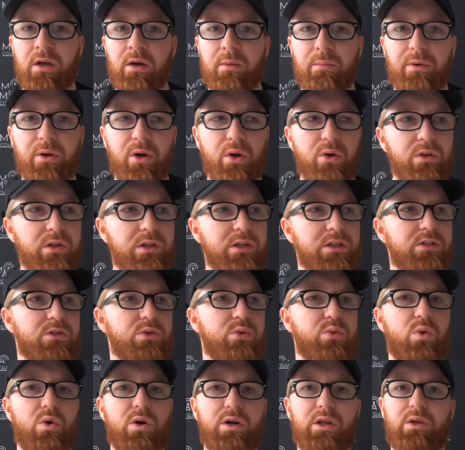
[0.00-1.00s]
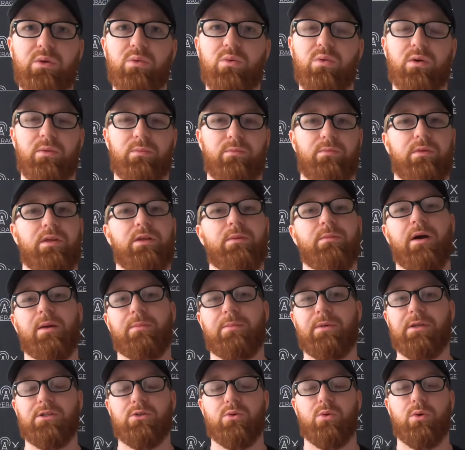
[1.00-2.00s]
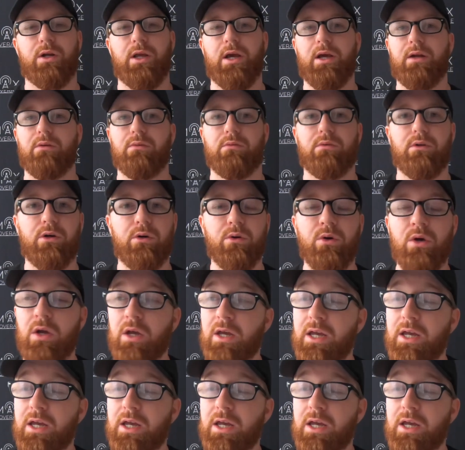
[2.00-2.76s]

But only 20, he might be 20, I don't know.